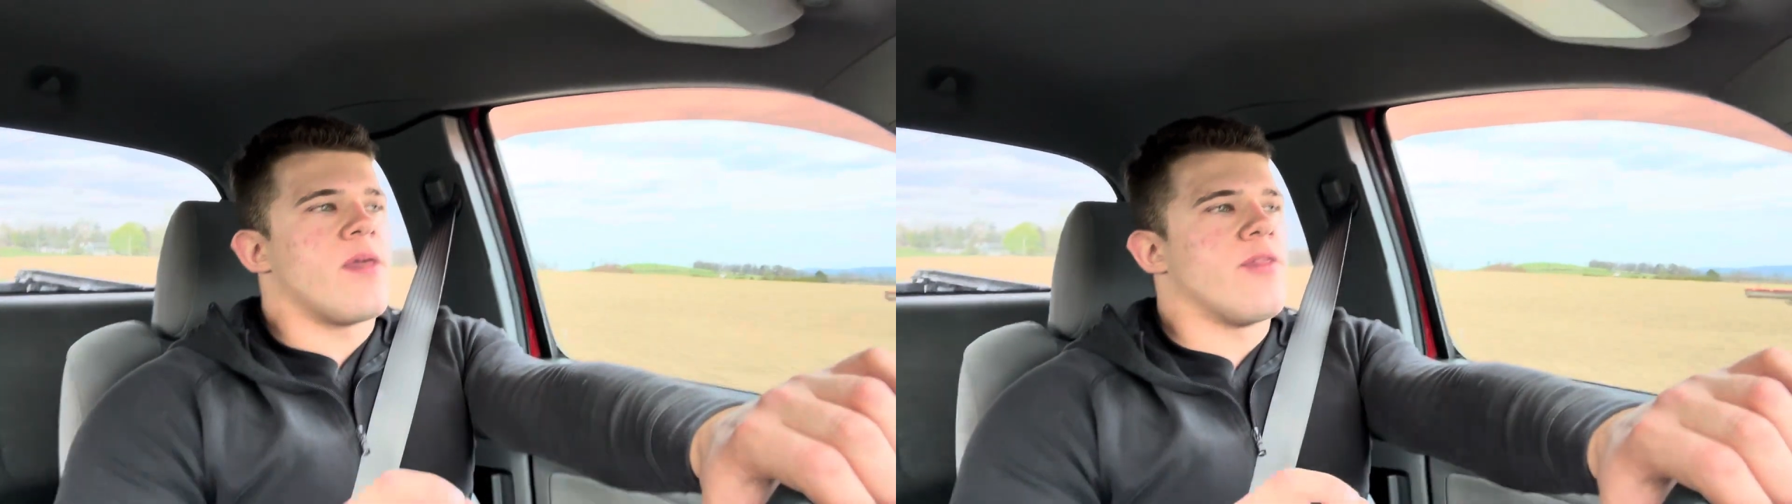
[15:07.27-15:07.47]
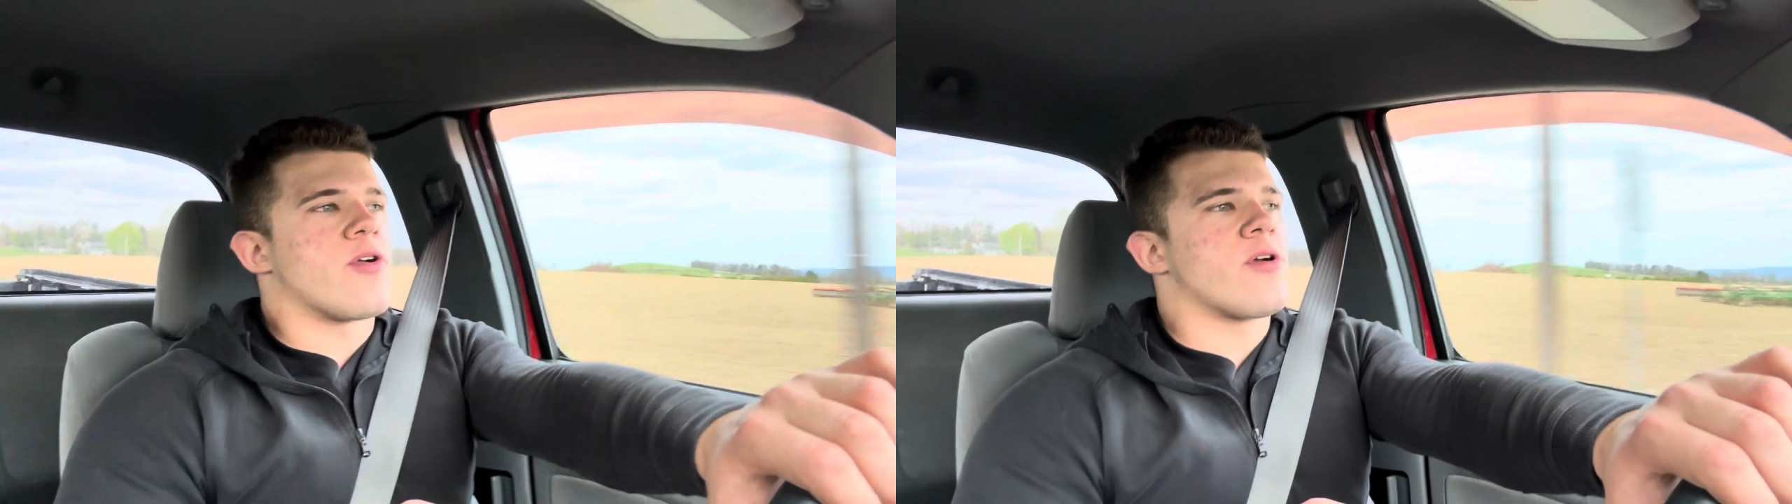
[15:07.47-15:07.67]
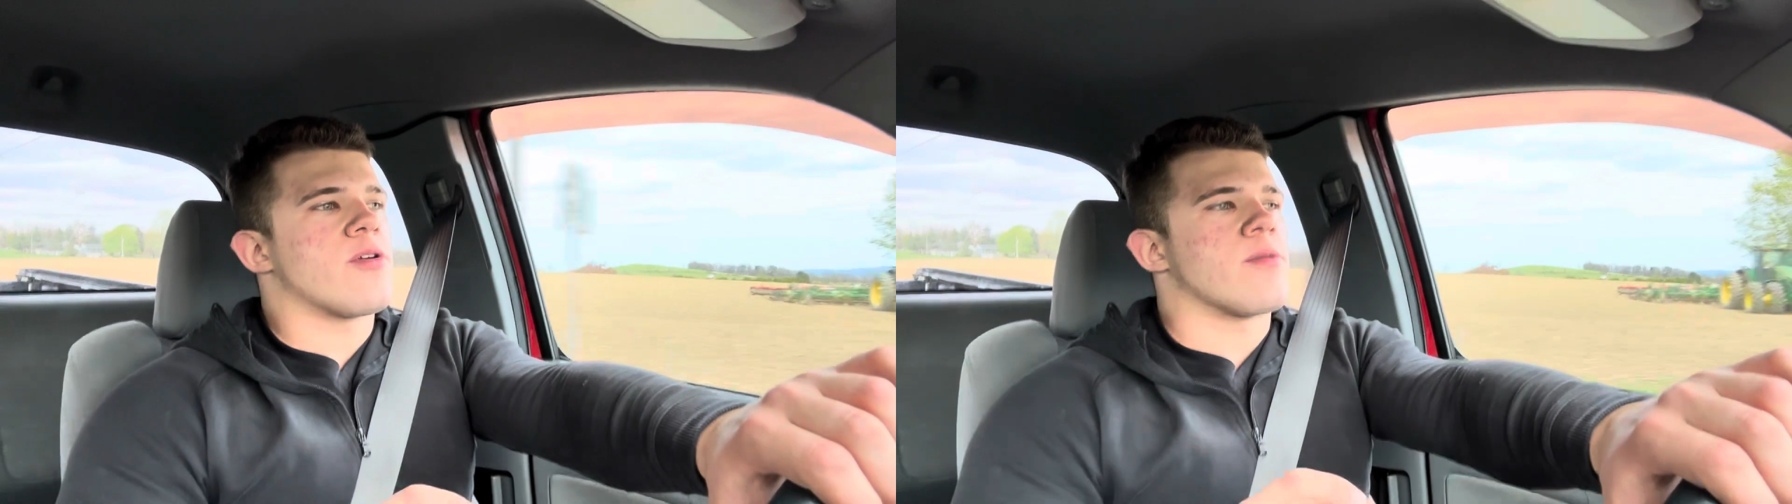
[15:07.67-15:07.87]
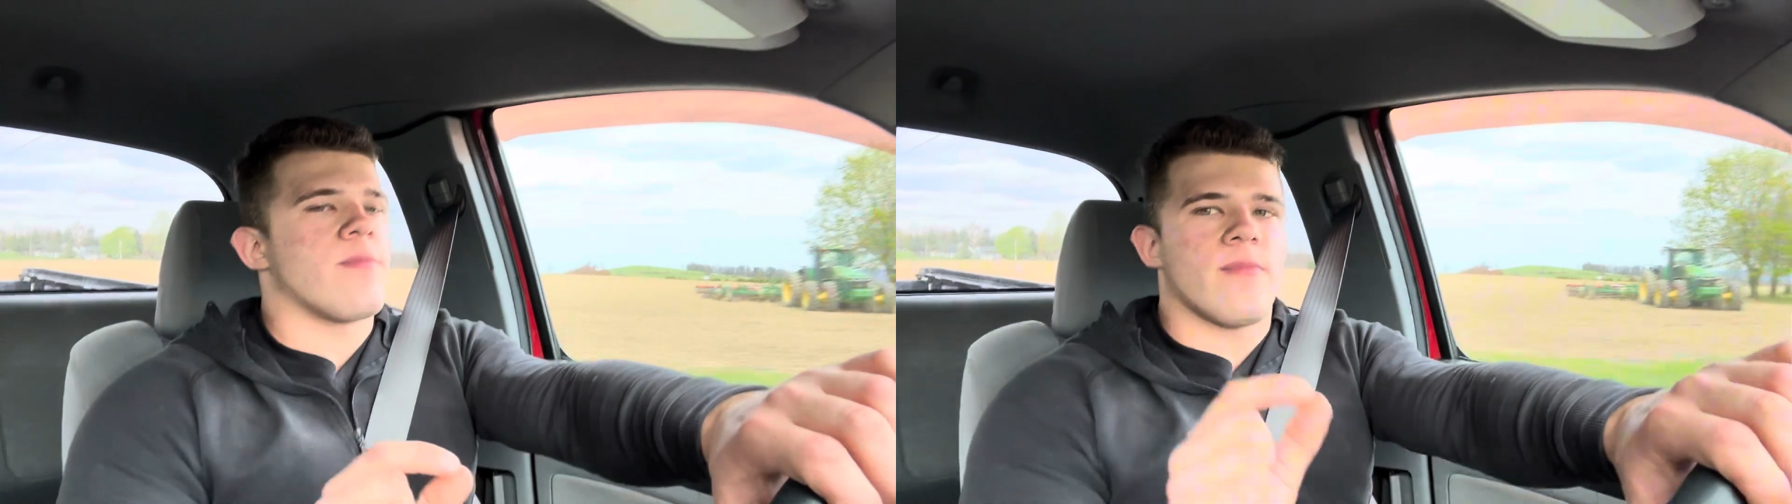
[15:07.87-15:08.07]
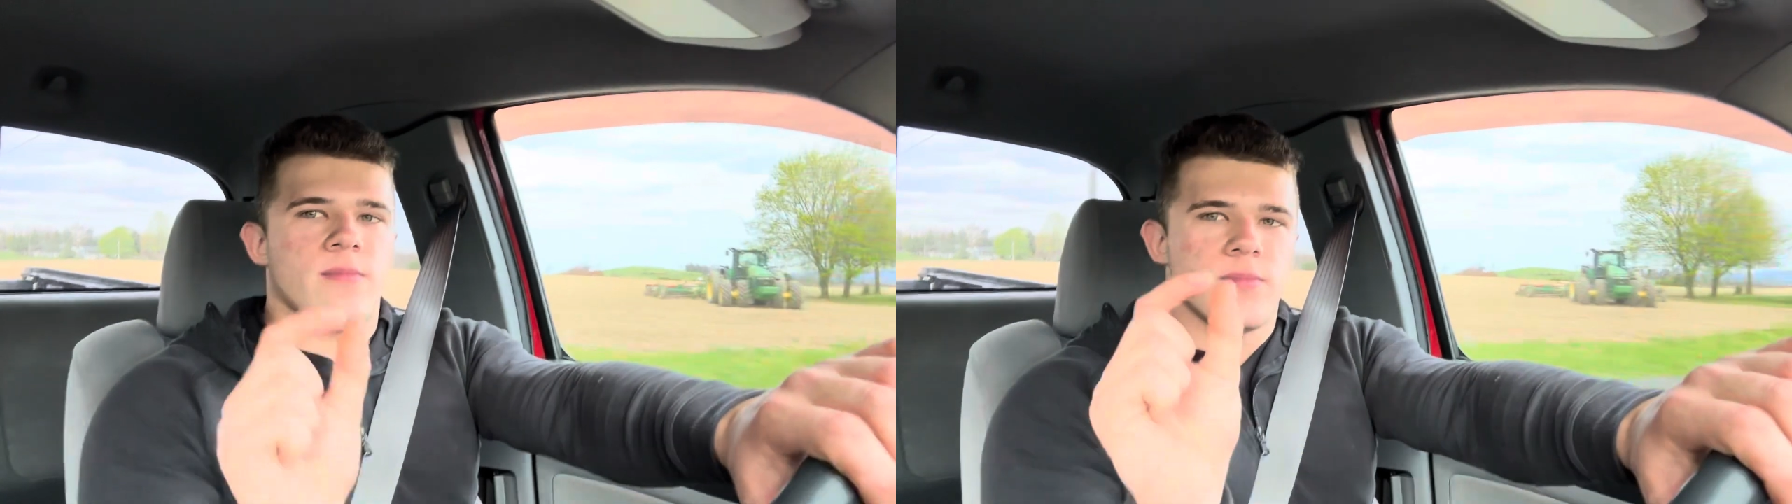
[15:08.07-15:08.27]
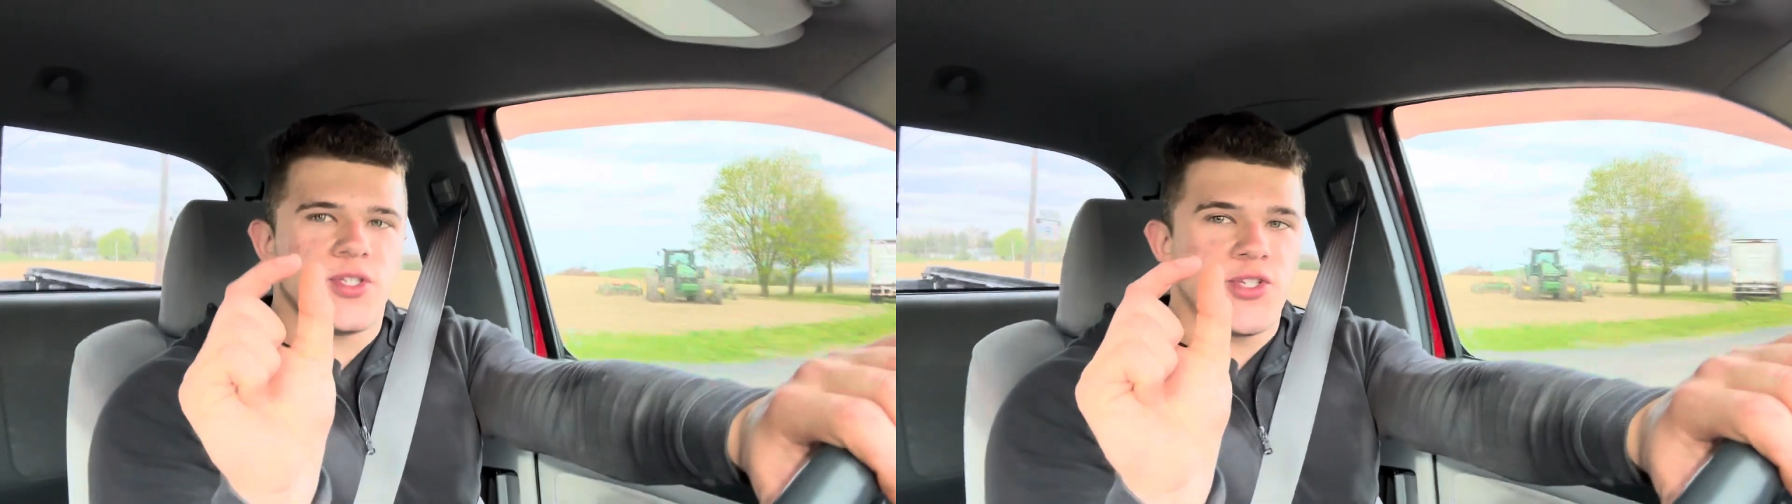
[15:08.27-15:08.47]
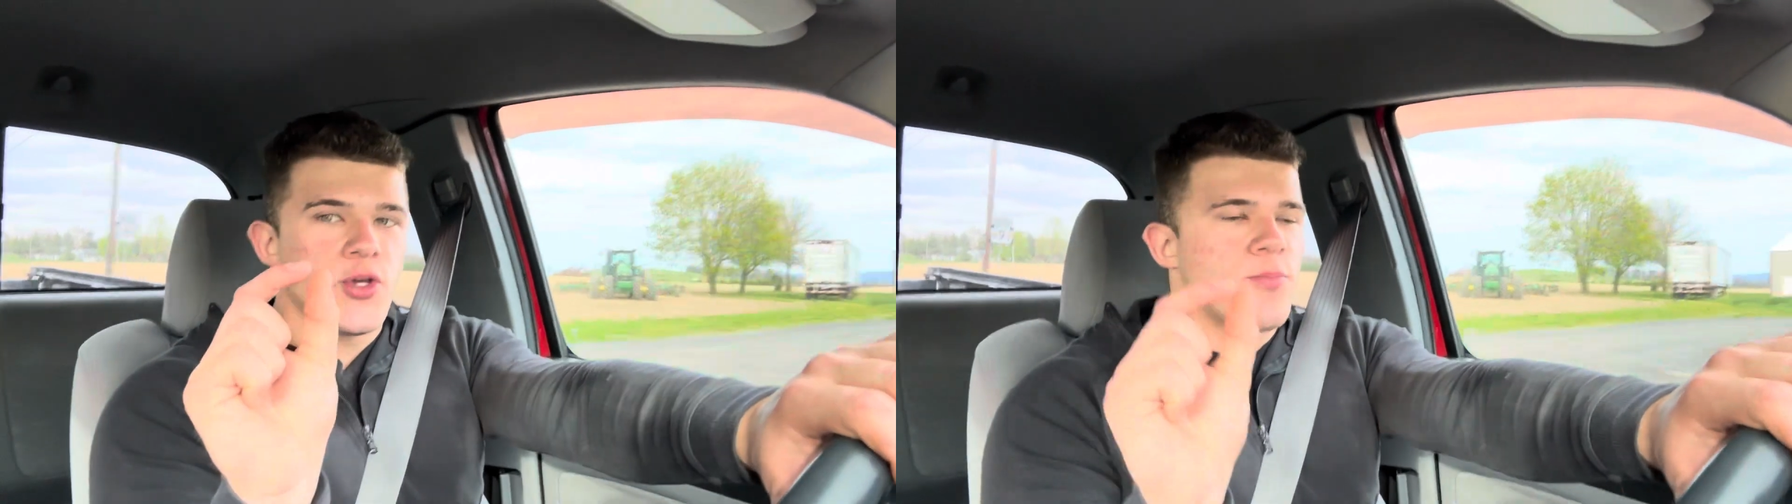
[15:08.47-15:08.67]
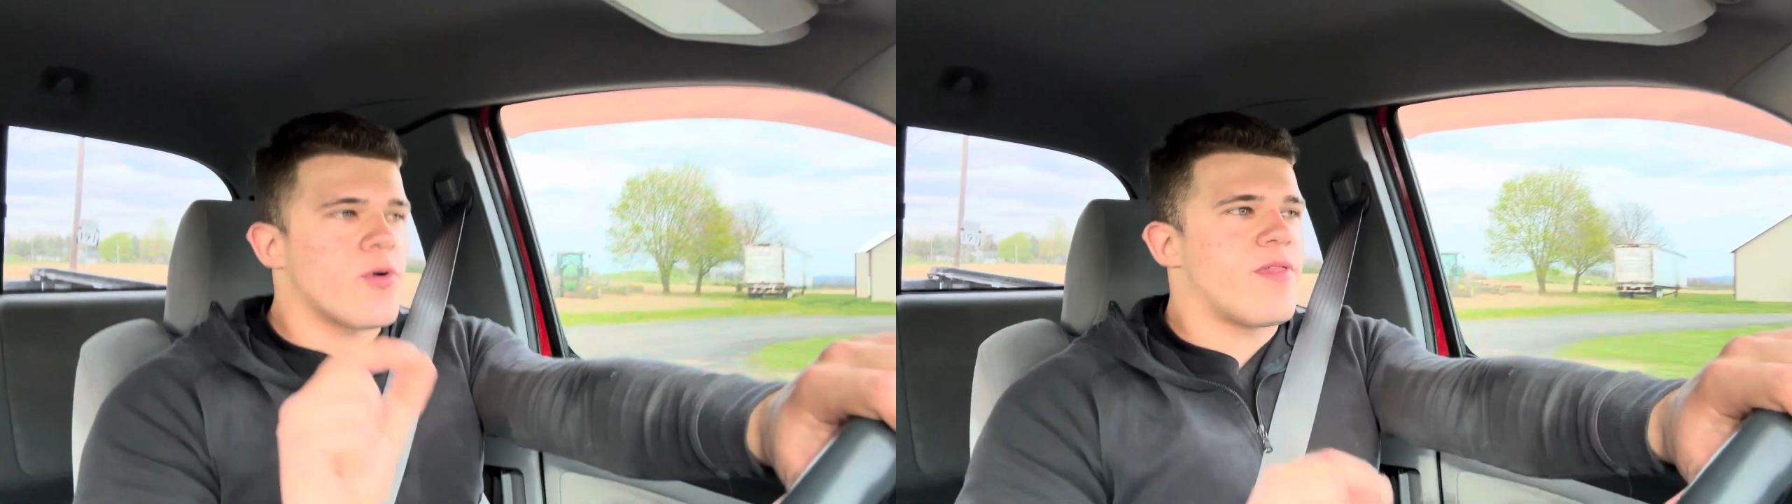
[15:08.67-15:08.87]
They're
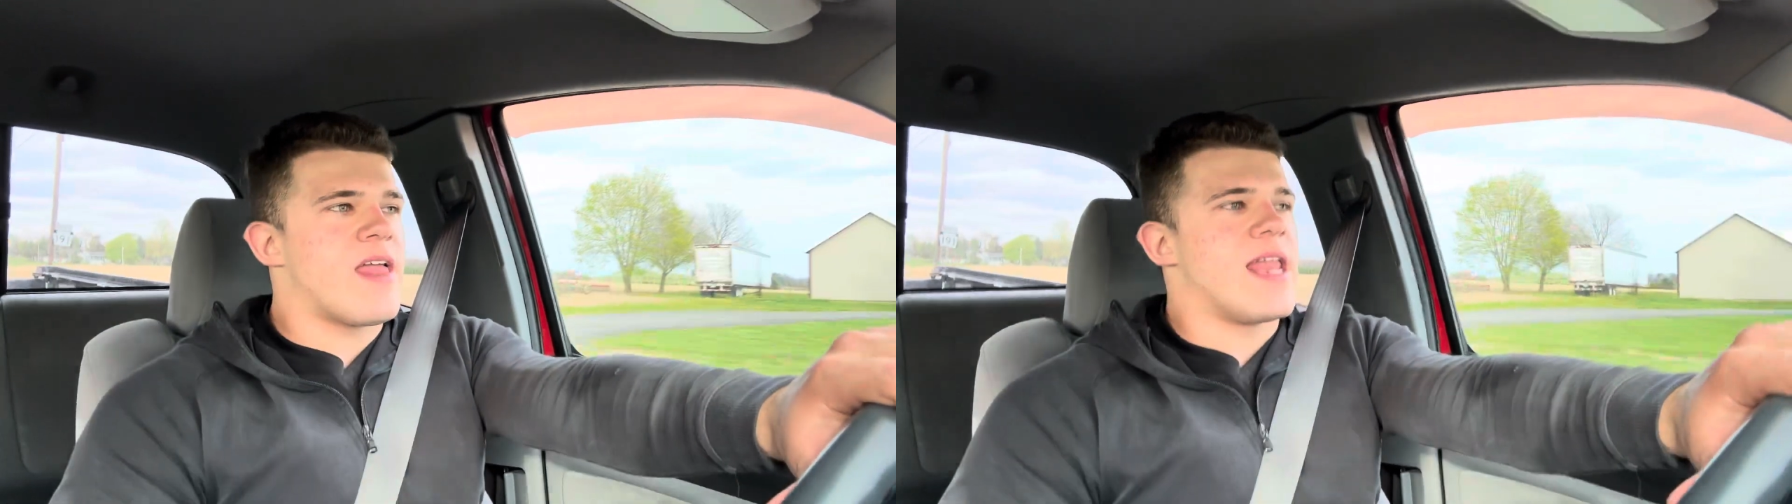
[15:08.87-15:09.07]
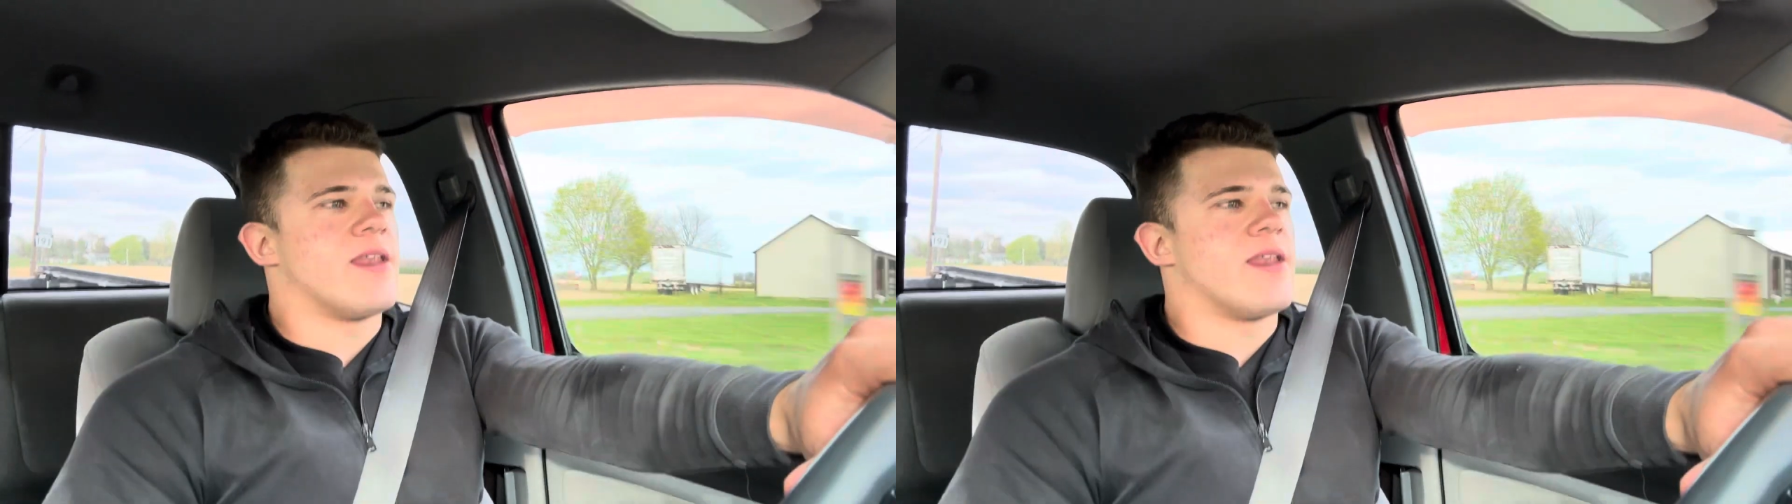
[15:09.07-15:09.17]
super thin,